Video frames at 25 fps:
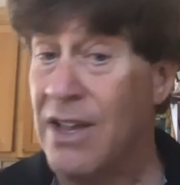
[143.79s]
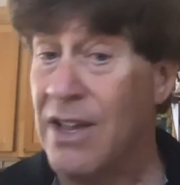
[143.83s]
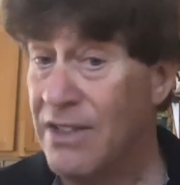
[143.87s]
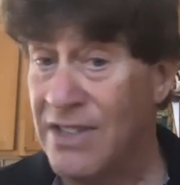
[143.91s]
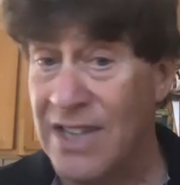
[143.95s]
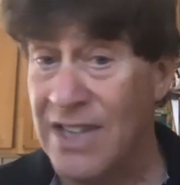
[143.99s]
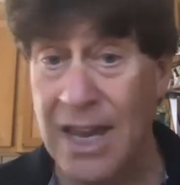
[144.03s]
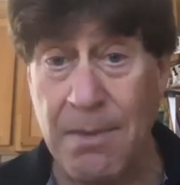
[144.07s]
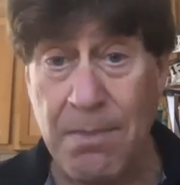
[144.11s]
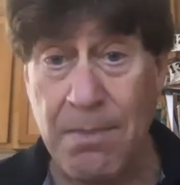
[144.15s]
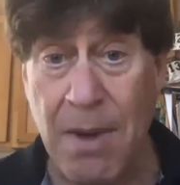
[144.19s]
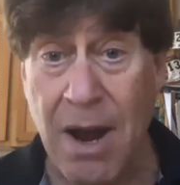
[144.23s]

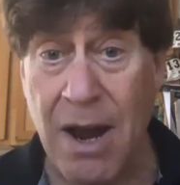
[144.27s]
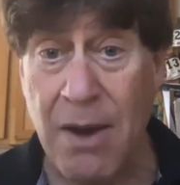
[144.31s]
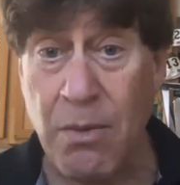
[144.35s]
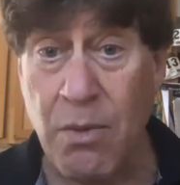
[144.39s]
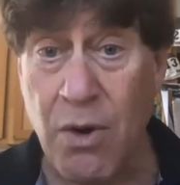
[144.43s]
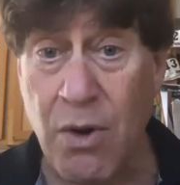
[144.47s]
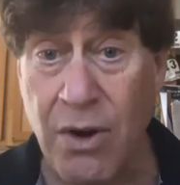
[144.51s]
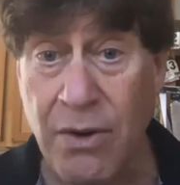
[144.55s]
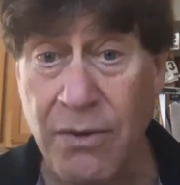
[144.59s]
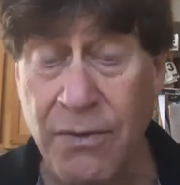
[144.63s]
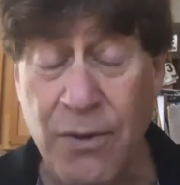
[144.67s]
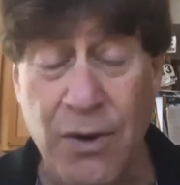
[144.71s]
Take my
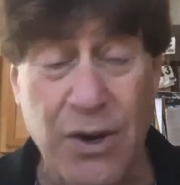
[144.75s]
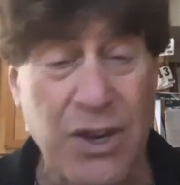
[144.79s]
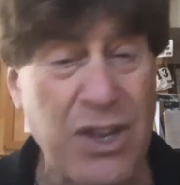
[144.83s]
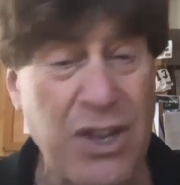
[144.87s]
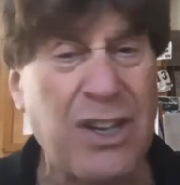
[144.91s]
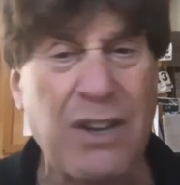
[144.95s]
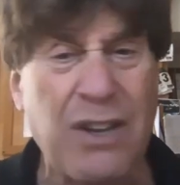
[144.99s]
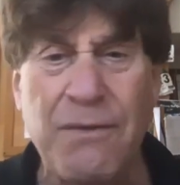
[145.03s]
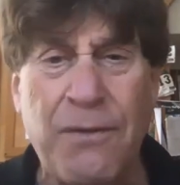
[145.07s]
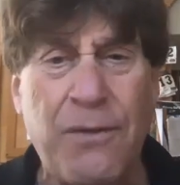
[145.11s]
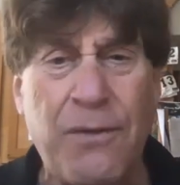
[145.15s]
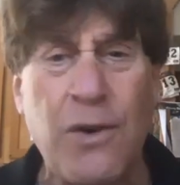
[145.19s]
word for it. You
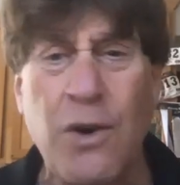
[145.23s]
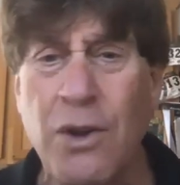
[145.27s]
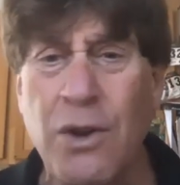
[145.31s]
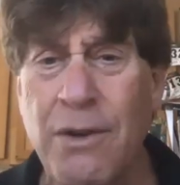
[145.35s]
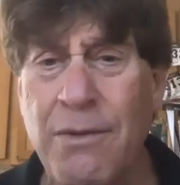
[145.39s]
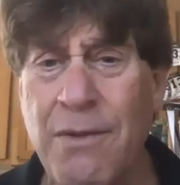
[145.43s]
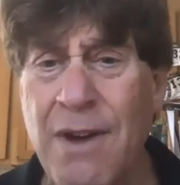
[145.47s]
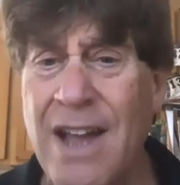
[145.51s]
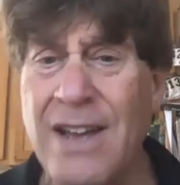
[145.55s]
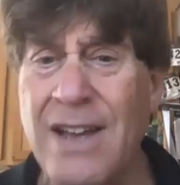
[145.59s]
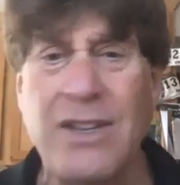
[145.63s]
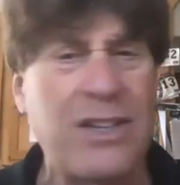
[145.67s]
can fool
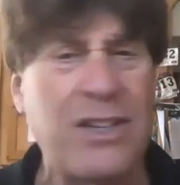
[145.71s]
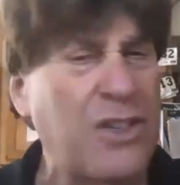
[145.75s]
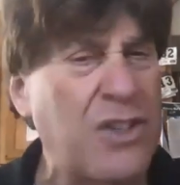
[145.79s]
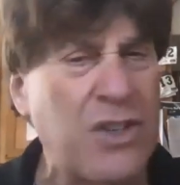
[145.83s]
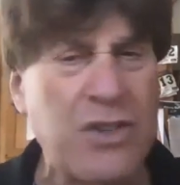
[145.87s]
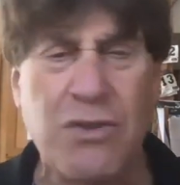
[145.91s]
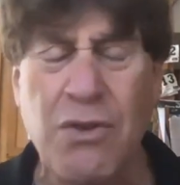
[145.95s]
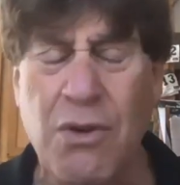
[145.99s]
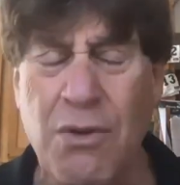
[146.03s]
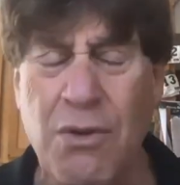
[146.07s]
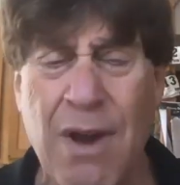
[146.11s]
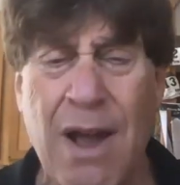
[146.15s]
around. You can
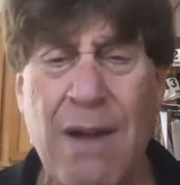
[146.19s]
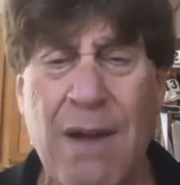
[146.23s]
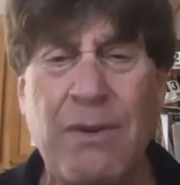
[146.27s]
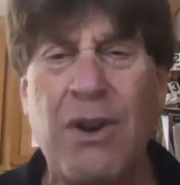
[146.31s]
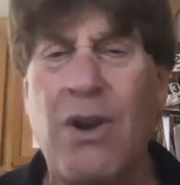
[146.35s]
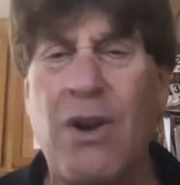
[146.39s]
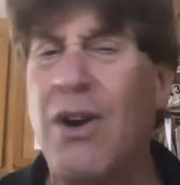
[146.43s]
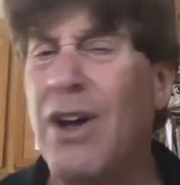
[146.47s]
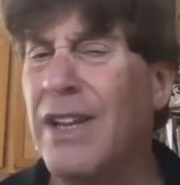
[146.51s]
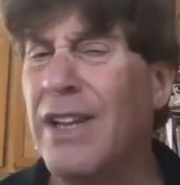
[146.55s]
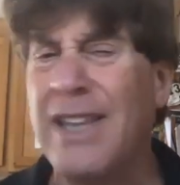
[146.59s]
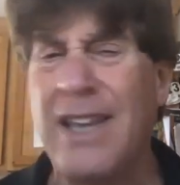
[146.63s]
screw around with
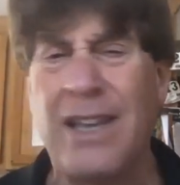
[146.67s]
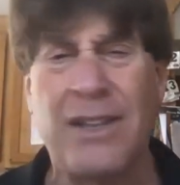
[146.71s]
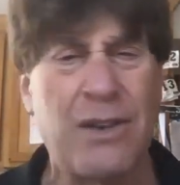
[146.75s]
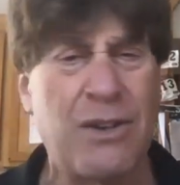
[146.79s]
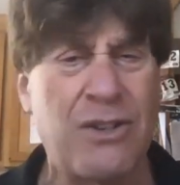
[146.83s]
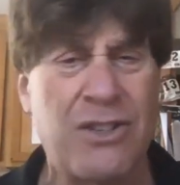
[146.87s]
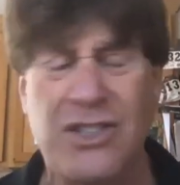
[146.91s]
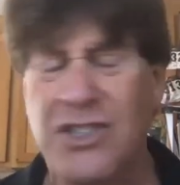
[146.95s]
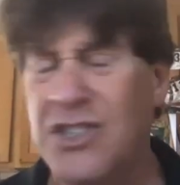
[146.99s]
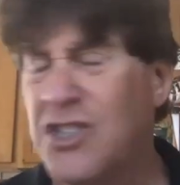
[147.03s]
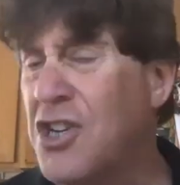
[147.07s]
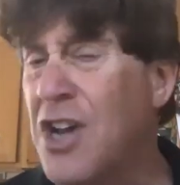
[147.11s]
all the
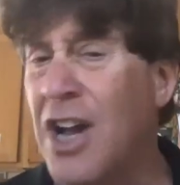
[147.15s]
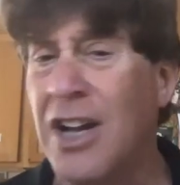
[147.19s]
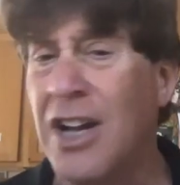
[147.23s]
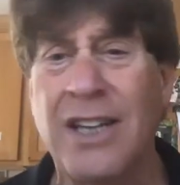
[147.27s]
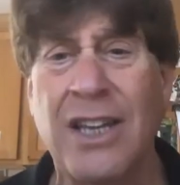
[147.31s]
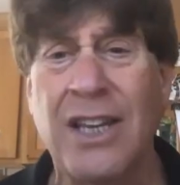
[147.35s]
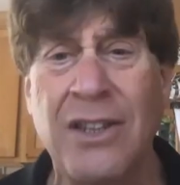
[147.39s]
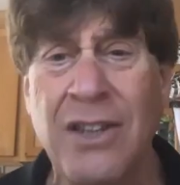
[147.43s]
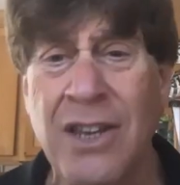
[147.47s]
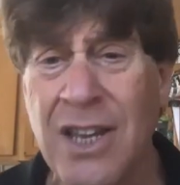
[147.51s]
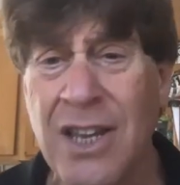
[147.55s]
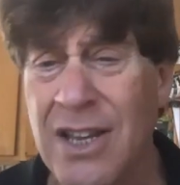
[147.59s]
other junk
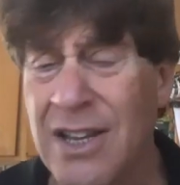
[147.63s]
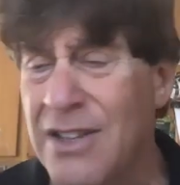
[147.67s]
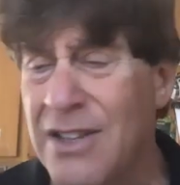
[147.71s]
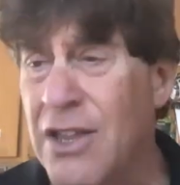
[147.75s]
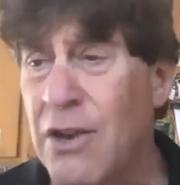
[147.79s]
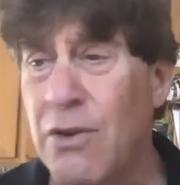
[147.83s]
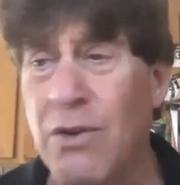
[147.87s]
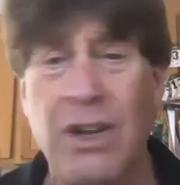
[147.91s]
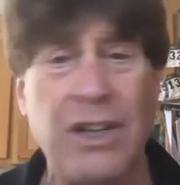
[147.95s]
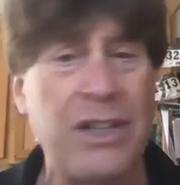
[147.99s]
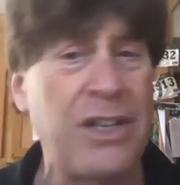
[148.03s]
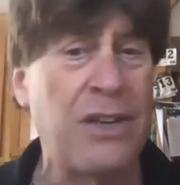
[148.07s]
and
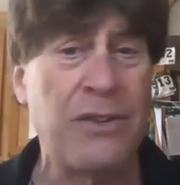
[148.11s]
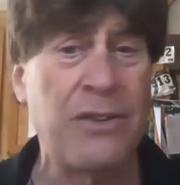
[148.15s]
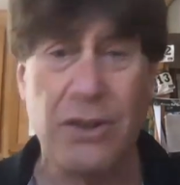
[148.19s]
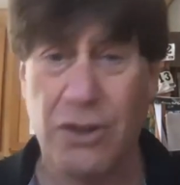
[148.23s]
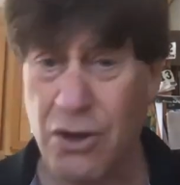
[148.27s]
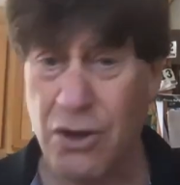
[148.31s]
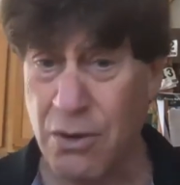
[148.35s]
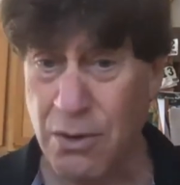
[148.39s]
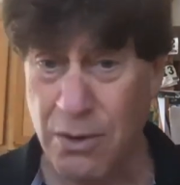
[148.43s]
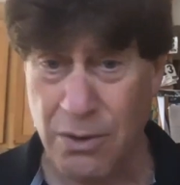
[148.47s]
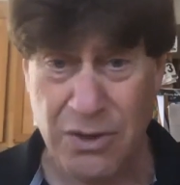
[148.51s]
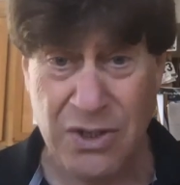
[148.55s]
that all the other
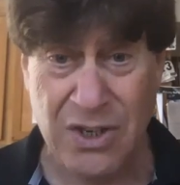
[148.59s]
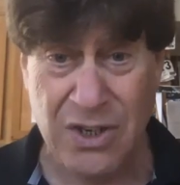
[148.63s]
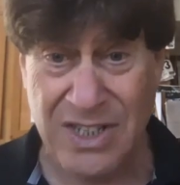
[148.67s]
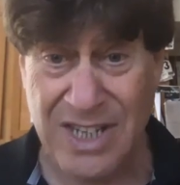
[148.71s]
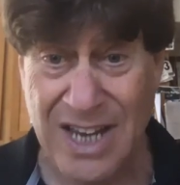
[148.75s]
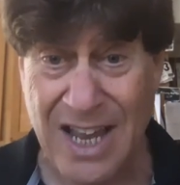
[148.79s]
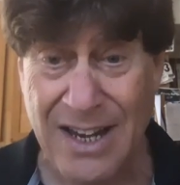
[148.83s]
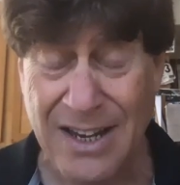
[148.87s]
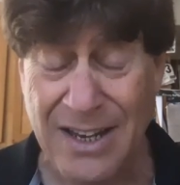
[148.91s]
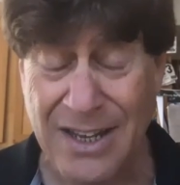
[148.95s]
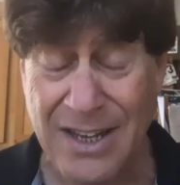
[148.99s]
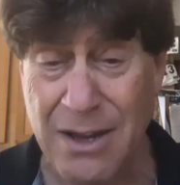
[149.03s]
gurus are
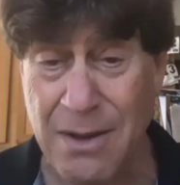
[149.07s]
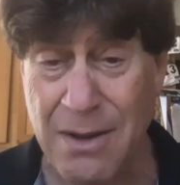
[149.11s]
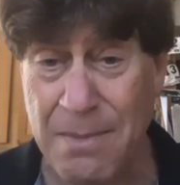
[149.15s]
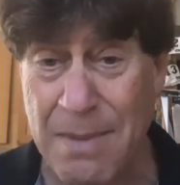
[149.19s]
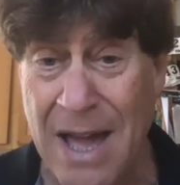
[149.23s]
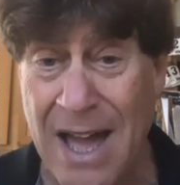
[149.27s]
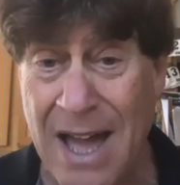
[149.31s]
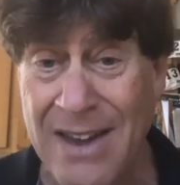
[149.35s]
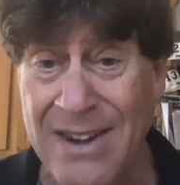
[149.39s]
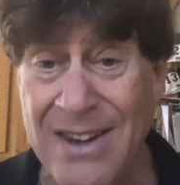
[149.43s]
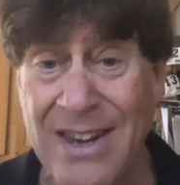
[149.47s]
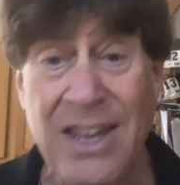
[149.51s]
telling you
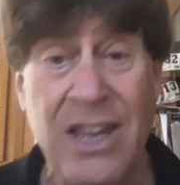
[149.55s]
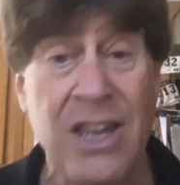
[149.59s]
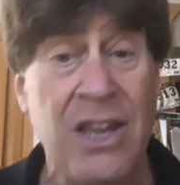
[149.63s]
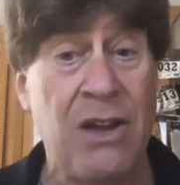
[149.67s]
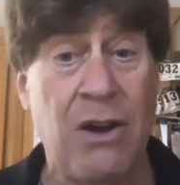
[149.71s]
about.